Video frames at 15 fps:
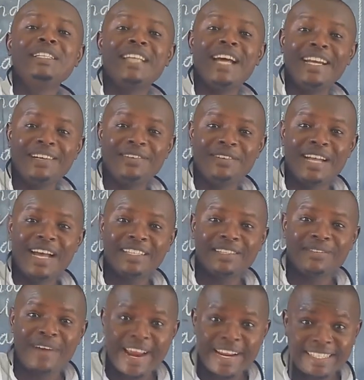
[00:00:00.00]
tied on the
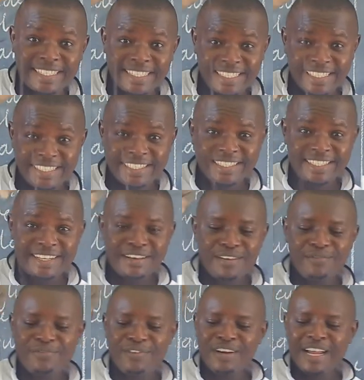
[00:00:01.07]
thread.
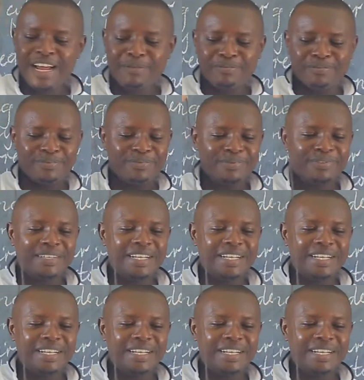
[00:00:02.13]
Fall up.